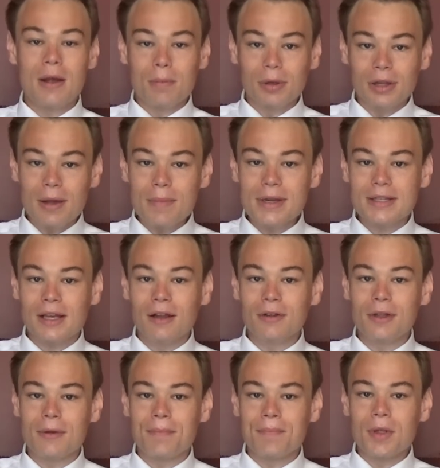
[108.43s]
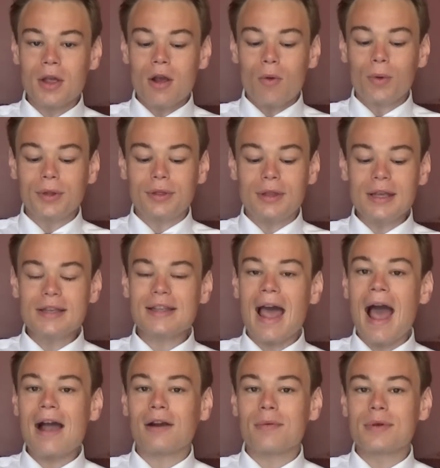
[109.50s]
But let me tell you, what these
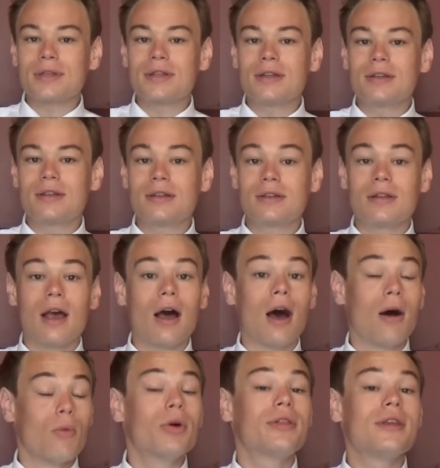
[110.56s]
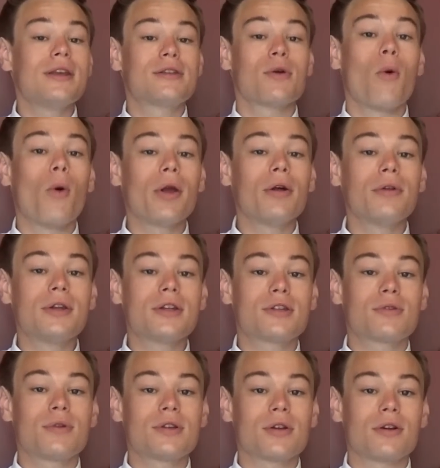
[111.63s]
agribusinesses, what these oil
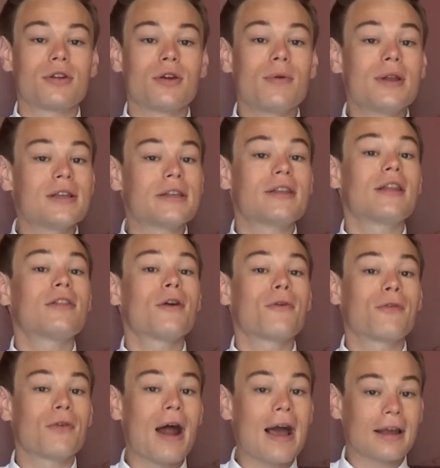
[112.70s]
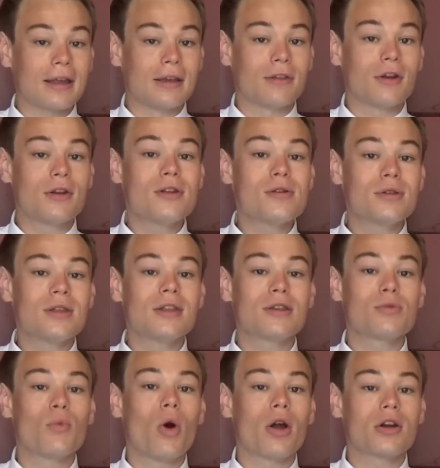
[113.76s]
industries are doing is that they're fracking. They're using
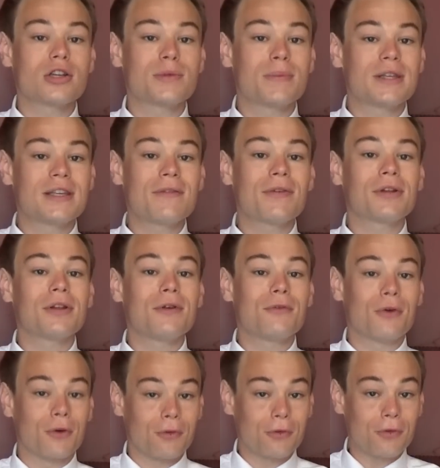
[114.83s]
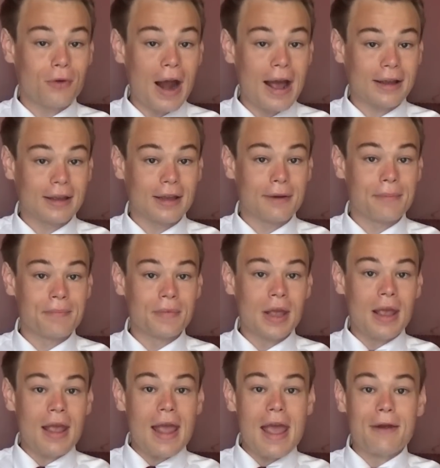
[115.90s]
this water specifically for fracking.
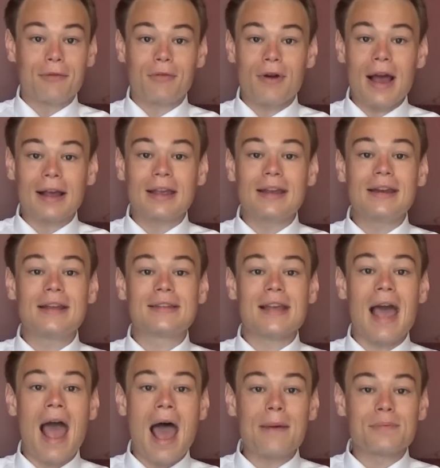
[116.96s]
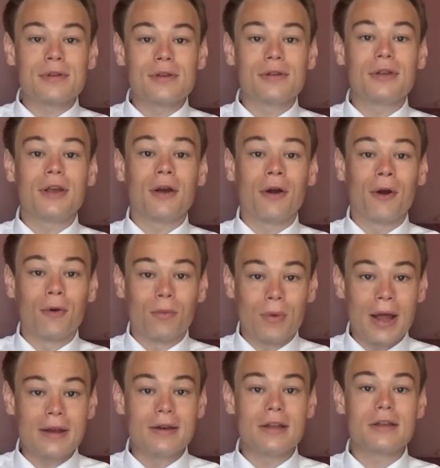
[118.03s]
And fracking is absolutely
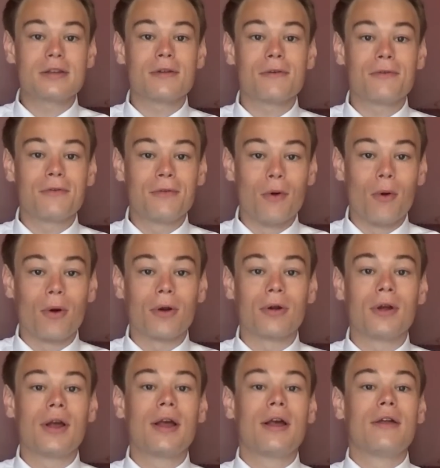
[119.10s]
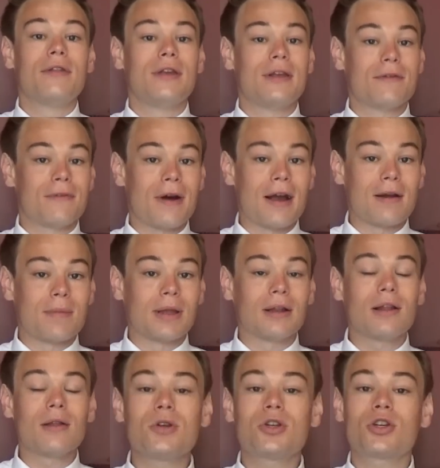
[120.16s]
horrendous for the
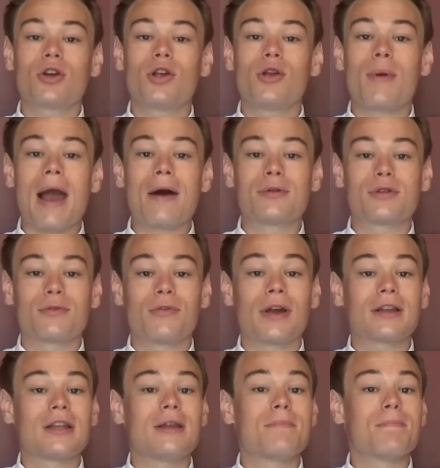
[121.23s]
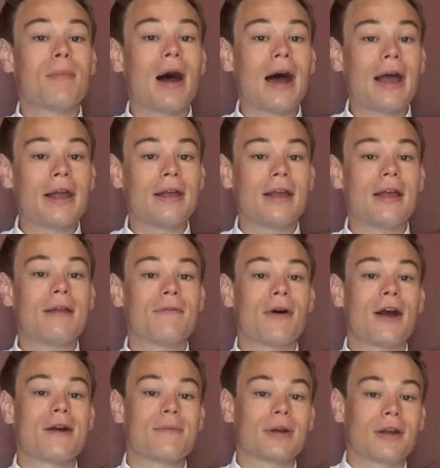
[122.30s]
environment. show you how it's affecting my
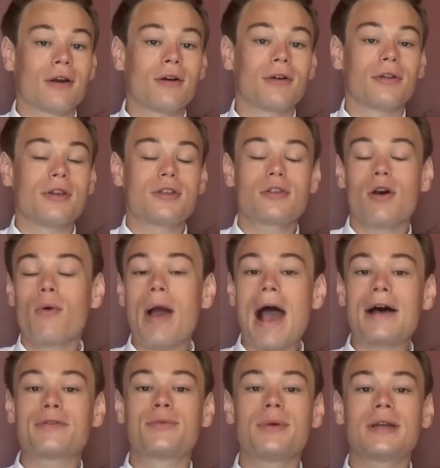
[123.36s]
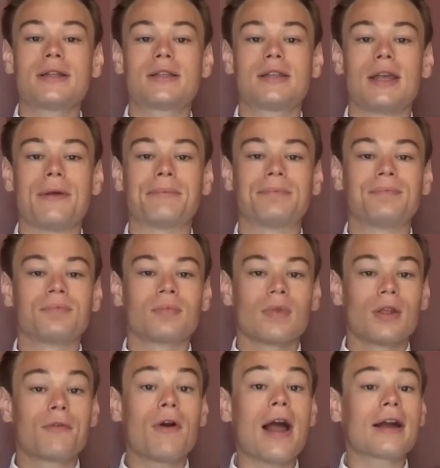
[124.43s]
environment currently. So as we can see,
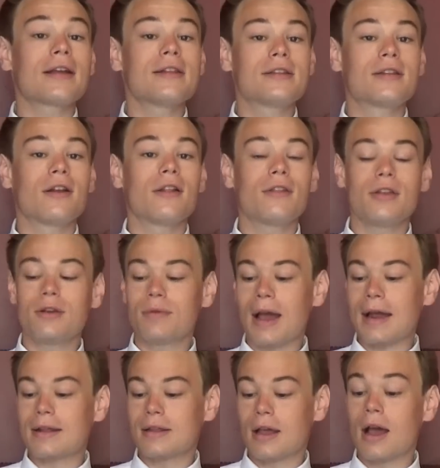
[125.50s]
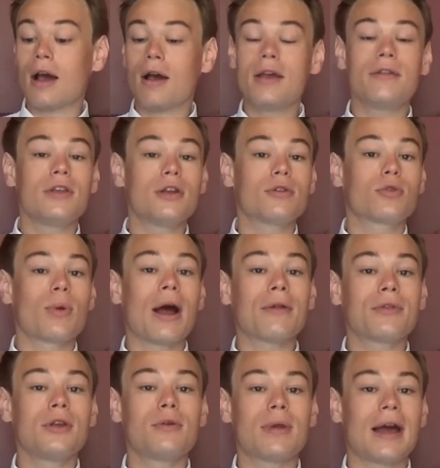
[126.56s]
fracking is done in the United,
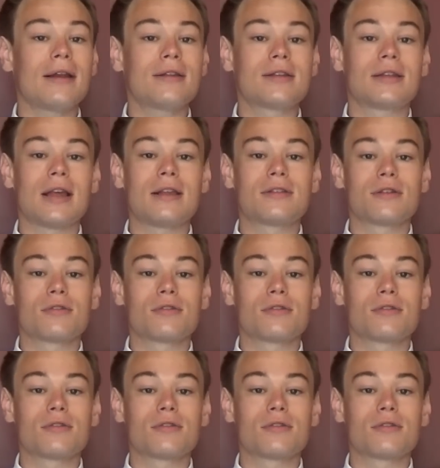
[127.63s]
throughout the United States.